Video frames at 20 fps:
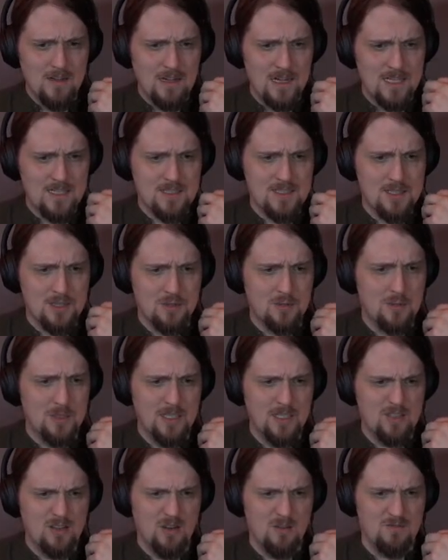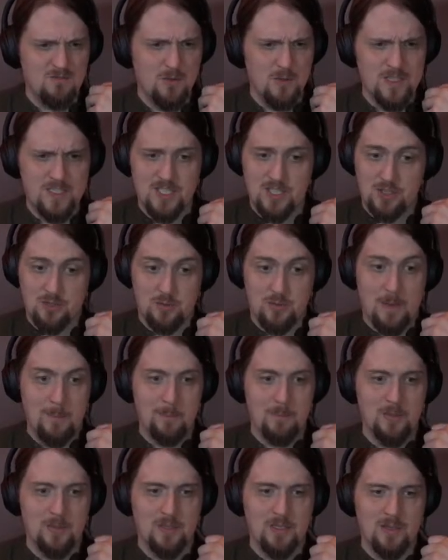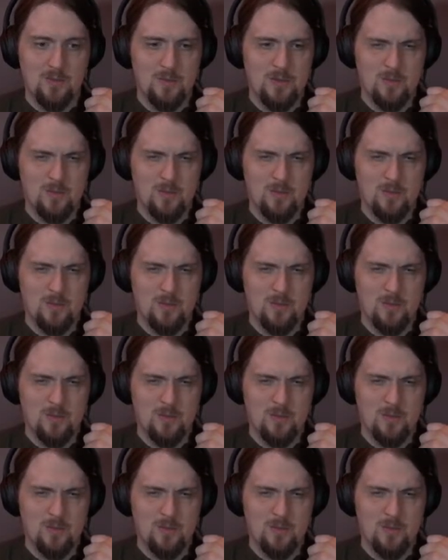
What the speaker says: asked the queen, her voice trembling